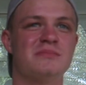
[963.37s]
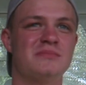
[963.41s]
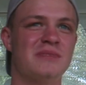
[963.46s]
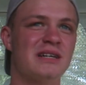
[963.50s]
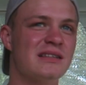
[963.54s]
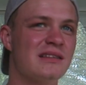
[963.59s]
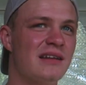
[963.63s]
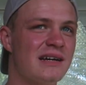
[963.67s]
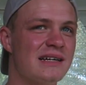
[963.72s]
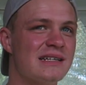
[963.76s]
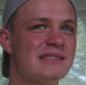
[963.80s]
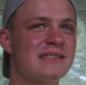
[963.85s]
My
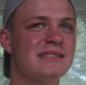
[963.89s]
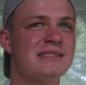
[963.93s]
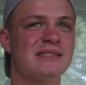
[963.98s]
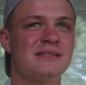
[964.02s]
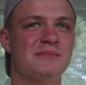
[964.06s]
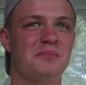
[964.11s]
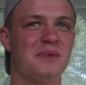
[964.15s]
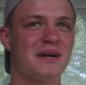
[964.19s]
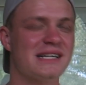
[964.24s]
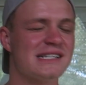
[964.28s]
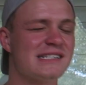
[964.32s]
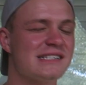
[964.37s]

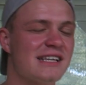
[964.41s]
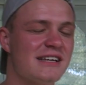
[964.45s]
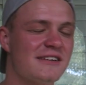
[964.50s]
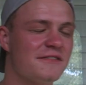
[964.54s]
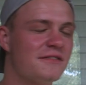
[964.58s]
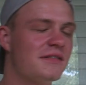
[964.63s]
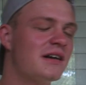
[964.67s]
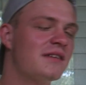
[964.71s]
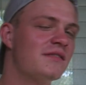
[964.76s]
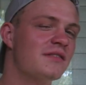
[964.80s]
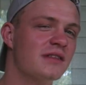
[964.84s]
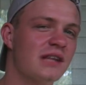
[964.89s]
license might say
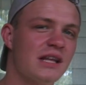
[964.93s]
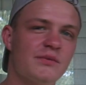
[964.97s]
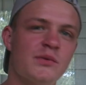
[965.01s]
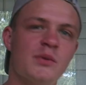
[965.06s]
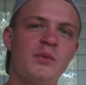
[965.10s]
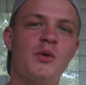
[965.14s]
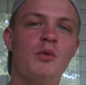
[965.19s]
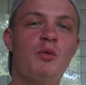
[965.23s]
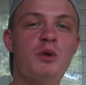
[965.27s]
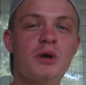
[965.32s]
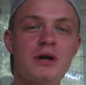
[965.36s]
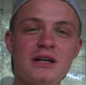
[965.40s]
5'11",
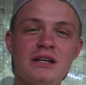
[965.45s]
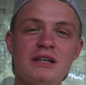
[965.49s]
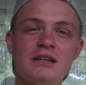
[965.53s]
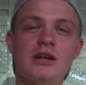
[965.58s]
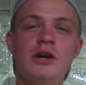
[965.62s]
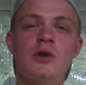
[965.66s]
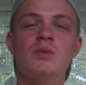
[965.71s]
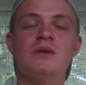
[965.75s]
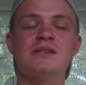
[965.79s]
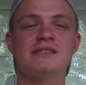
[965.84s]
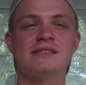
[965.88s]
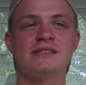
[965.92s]
but we're gonna
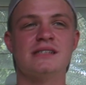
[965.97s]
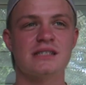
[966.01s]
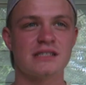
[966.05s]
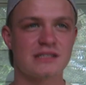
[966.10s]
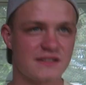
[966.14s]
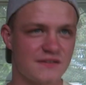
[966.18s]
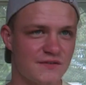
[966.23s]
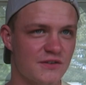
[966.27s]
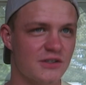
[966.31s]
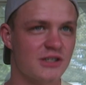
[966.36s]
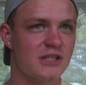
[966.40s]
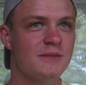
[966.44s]
go with
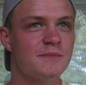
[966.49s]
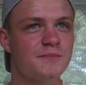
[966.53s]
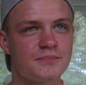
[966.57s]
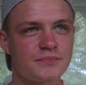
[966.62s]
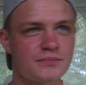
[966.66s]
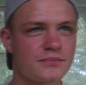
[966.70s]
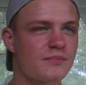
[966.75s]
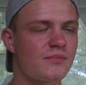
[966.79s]
6 foot.